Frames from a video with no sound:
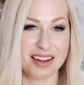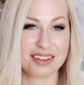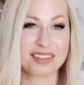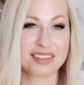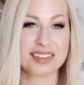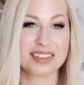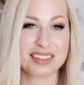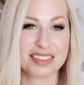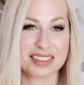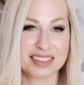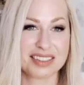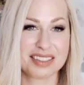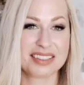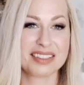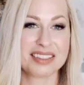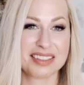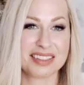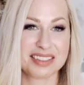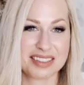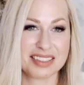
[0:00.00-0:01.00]
in a
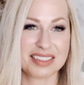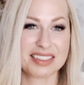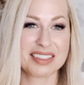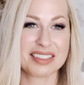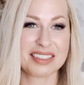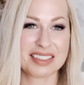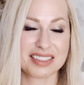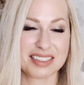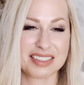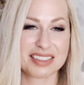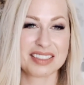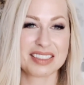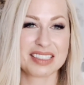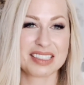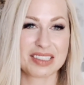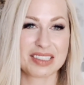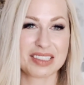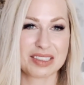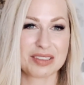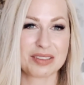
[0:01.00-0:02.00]
similar space.
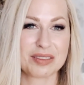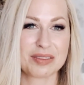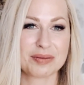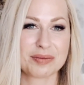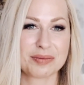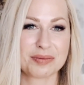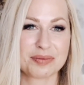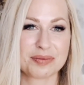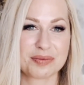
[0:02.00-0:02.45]
But how do you